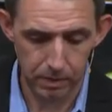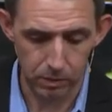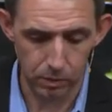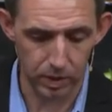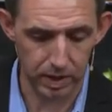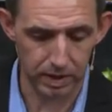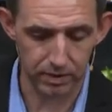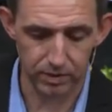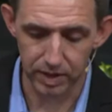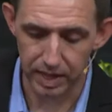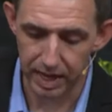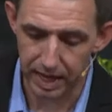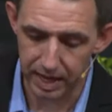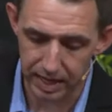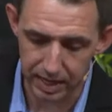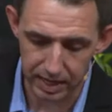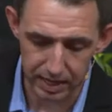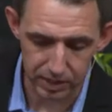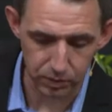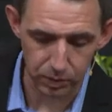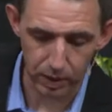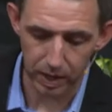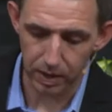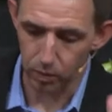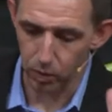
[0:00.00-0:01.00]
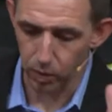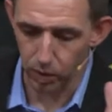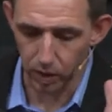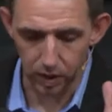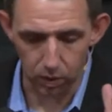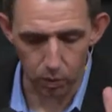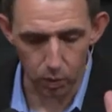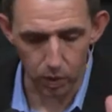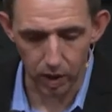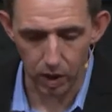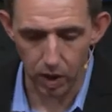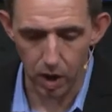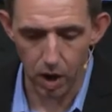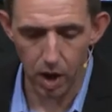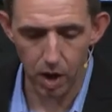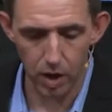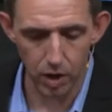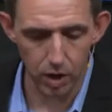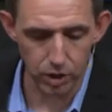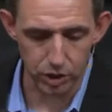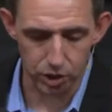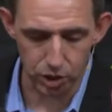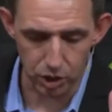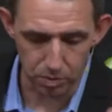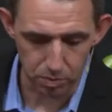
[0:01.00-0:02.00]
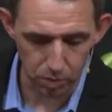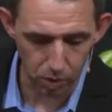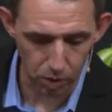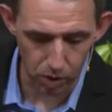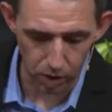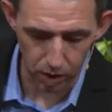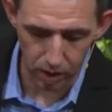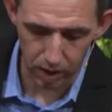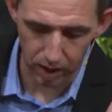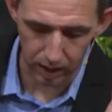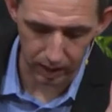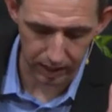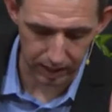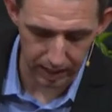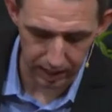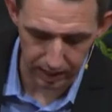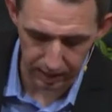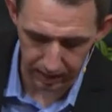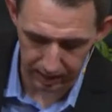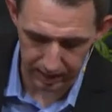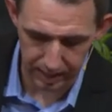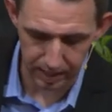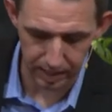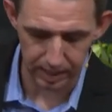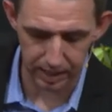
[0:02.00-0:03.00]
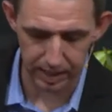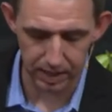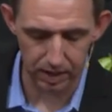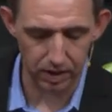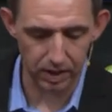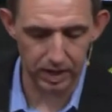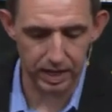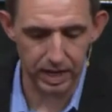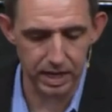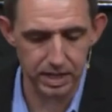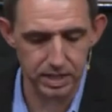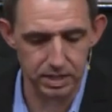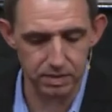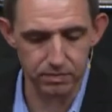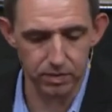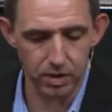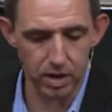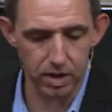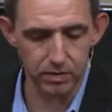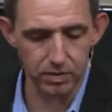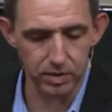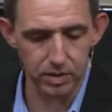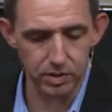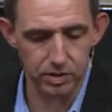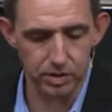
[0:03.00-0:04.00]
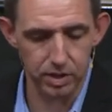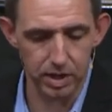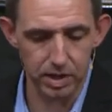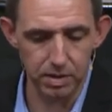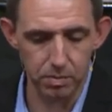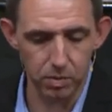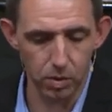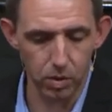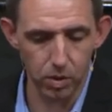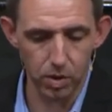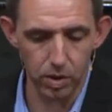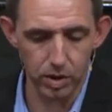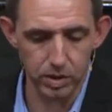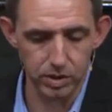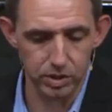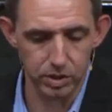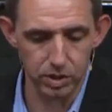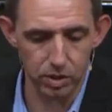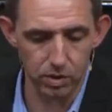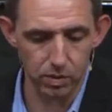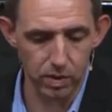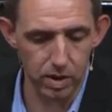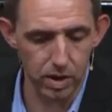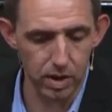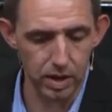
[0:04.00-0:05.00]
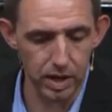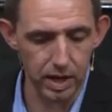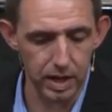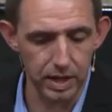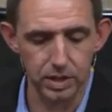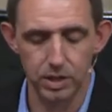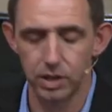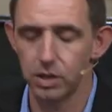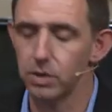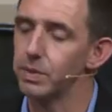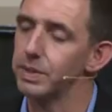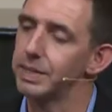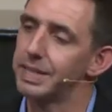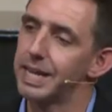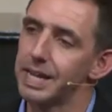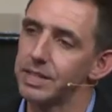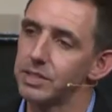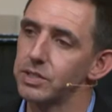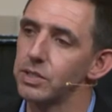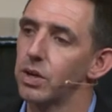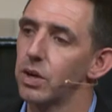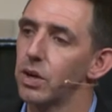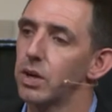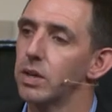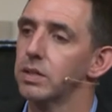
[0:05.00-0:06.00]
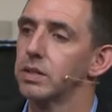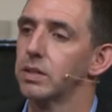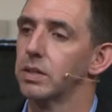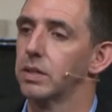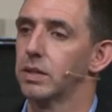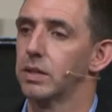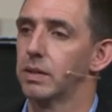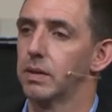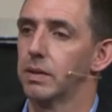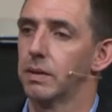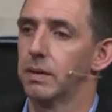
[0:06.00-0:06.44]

Whatever that is, right? Work, work harder, do more, or get, get, get our kids involved in, in more and so on. And do you know what that's called?